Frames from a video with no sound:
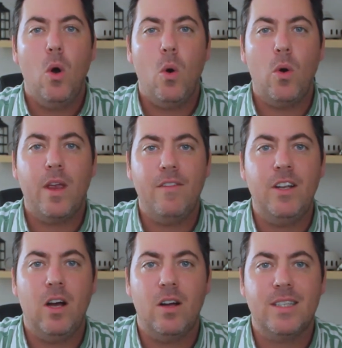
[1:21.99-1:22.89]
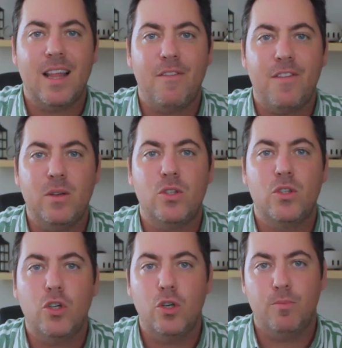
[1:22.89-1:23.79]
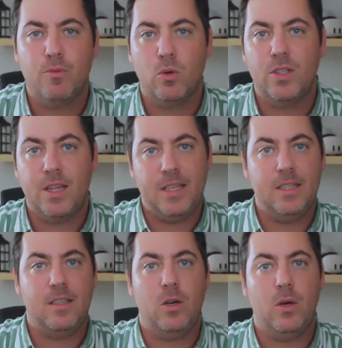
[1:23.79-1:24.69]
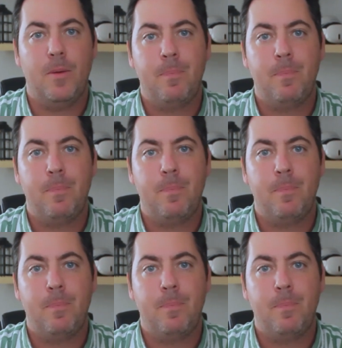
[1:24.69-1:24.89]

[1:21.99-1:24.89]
or give an answer that feels too broad to the interviewer.